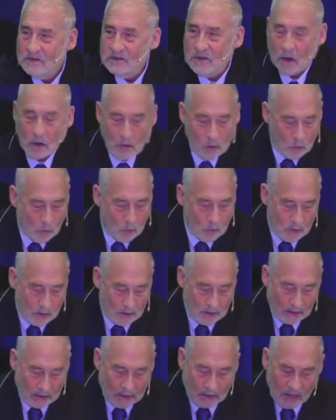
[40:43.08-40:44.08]
So
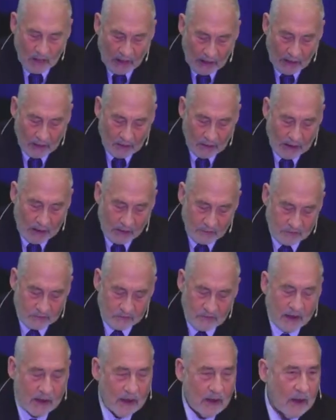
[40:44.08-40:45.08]
uh, I
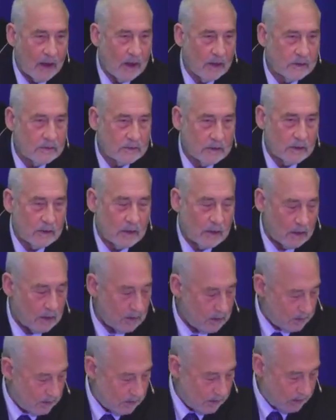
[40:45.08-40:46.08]
think they had
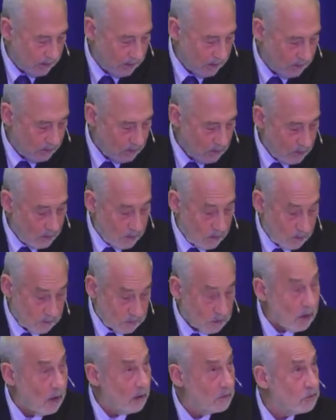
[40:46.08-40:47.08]
uh, uh
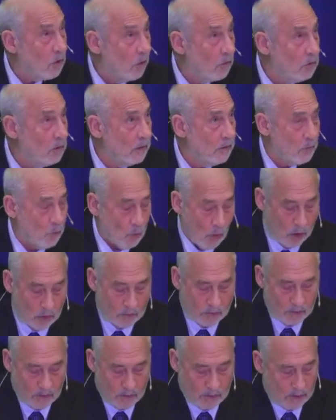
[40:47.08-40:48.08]
totally the
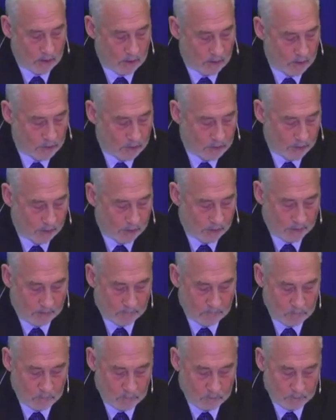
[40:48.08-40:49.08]
wrong uh, theory.